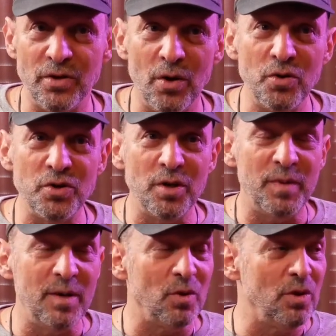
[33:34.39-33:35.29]
Those are the
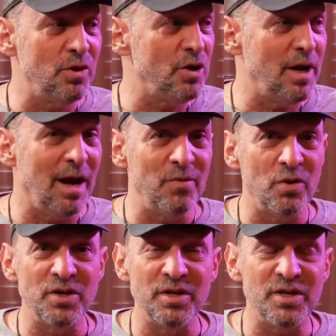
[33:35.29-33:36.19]
people that should have
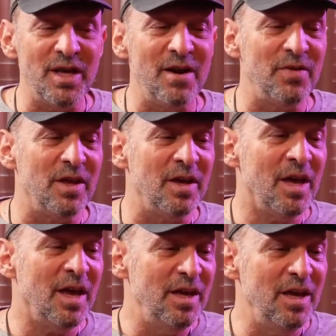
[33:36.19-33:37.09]
those instead of the
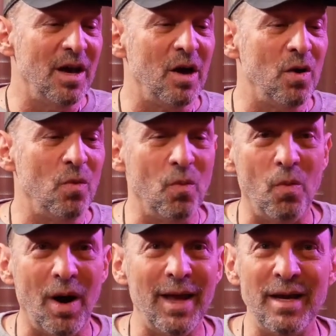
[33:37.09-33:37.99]
young
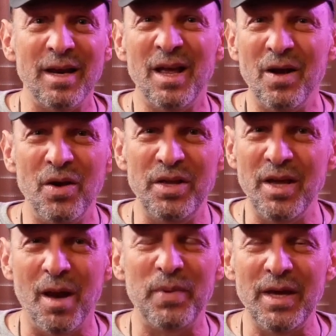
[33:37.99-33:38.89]
white
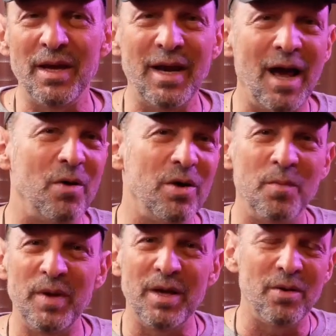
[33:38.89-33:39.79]
yuppie, and now they're
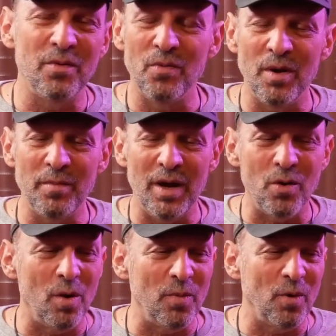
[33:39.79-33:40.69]
being run by
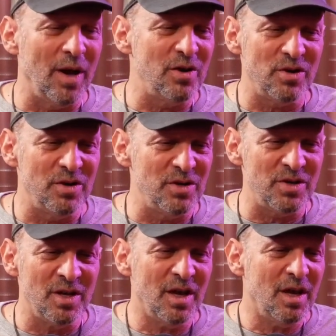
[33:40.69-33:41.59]
corporations.